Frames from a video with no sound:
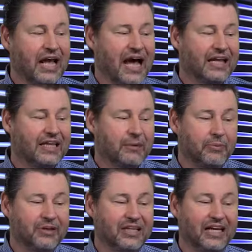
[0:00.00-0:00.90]
At the
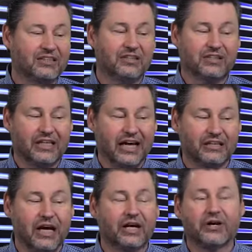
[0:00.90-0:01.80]
implementation
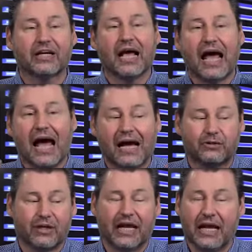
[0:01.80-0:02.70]
stage, you're going to
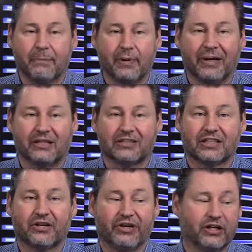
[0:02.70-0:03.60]
actually implement the
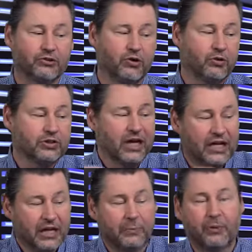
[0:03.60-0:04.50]
security controls
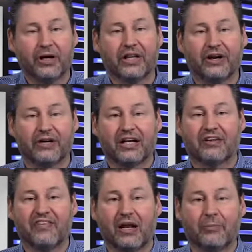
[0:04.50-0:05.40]
that you put in there in the
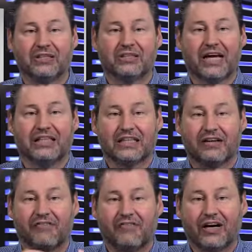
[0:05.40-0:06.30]
development stage.
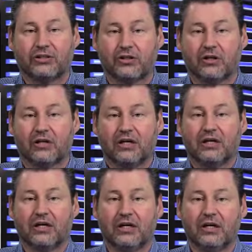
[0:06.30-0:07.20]
At the functional
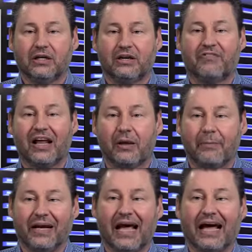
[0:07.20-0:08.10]

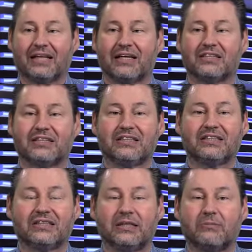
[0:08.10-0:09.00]
development, at the
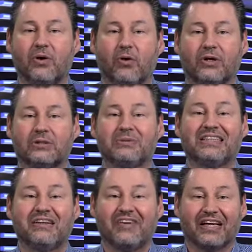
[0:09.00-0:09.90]
system or
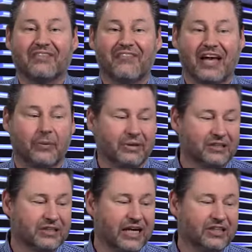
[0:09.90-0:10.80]
specific
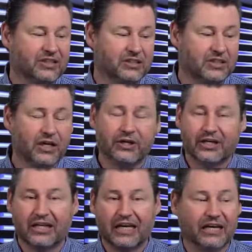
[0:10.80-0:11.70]
development stages,
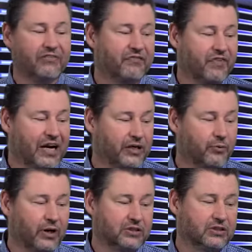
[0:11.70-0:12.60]
you're going to get even
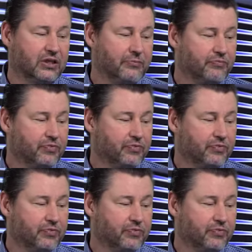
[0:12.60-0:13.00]
finer ones.